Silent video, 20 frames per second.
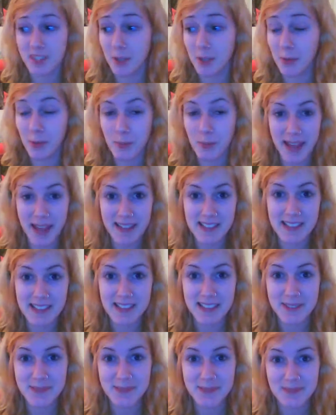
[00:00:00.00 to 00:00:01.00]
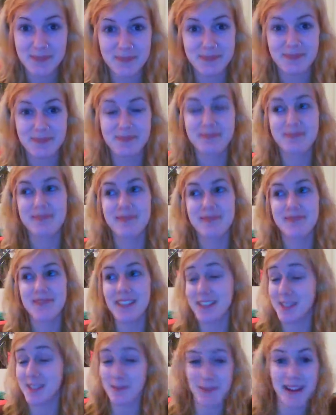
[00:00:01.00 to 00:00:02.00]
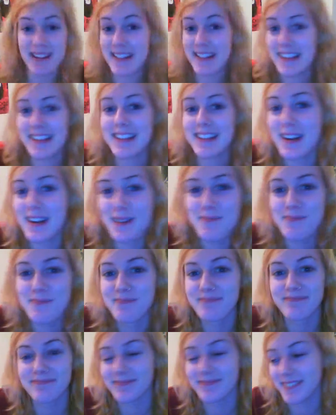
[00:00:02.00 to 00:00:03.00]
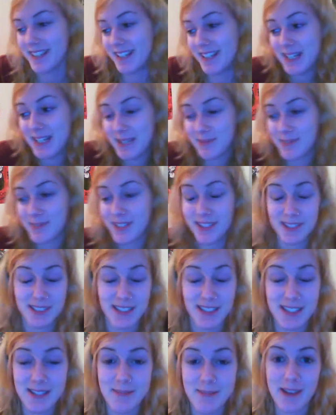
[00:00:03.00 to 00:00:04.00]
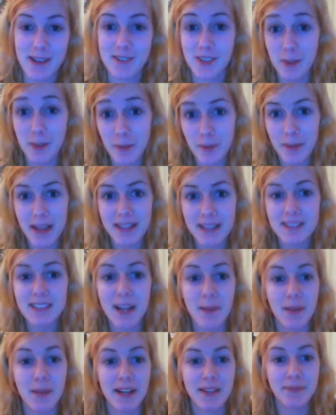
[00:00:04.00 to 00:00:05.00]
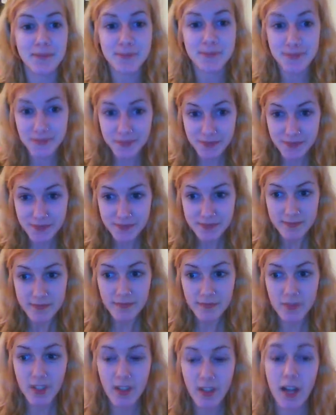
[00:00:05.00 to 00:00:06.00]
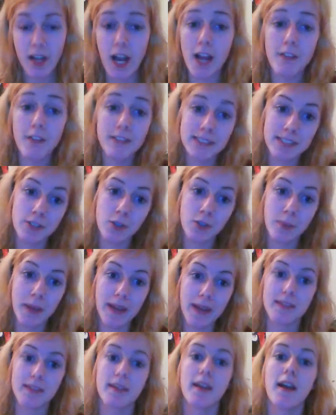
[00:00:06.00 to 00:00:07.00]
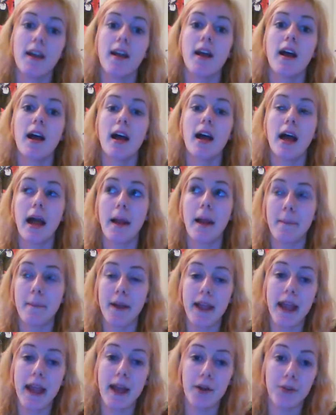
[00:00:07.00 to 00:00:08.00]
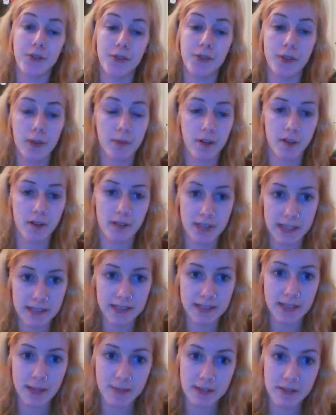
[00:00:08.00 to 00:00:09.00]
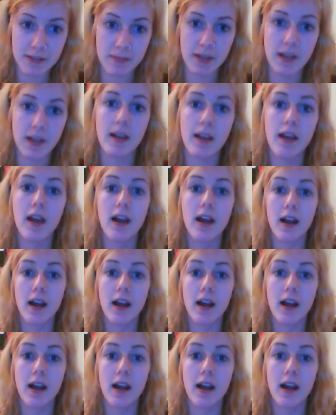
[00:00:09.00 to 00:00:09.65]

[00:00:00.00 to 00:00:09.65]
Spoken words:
Double beds. That's the main thing that I'm so psyched about, double beds. I mean, I have a single bed at my house. I'm currently at Sam's at the minute.